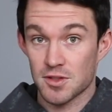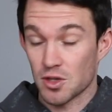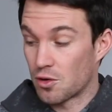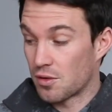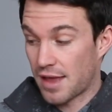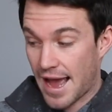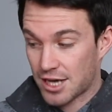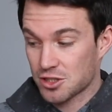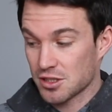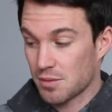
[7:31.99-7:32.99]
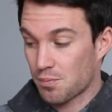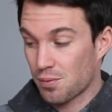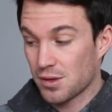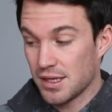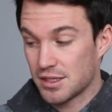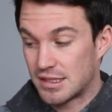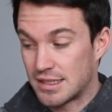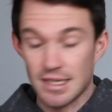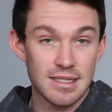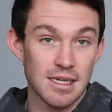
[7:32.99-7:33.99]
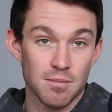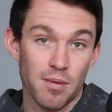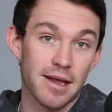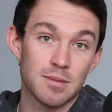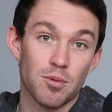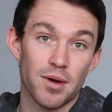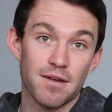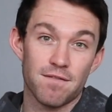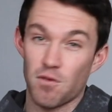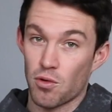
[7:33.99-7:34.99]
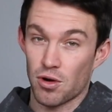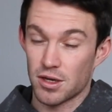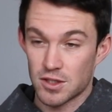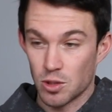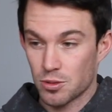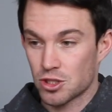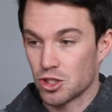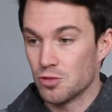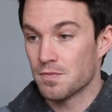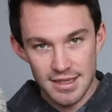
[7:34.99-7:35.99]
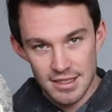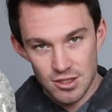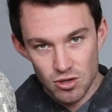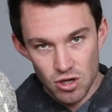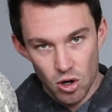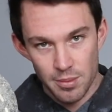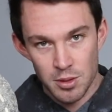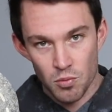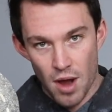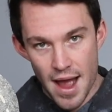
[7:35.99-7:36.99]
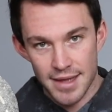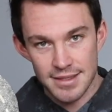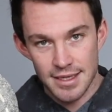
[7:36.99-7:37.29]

So actually pretty decent price point for a super shoe. Got these little carbon rods